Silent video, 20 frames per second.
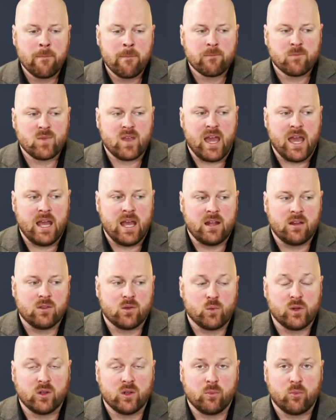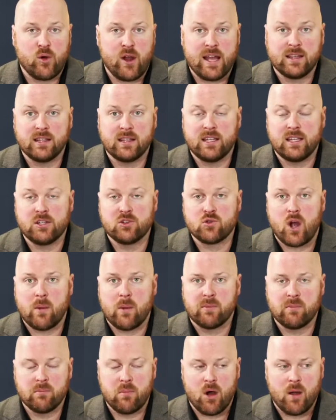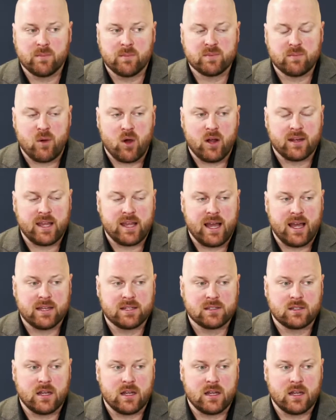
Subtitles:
And the Real Bradley Dropping Bombs podcast,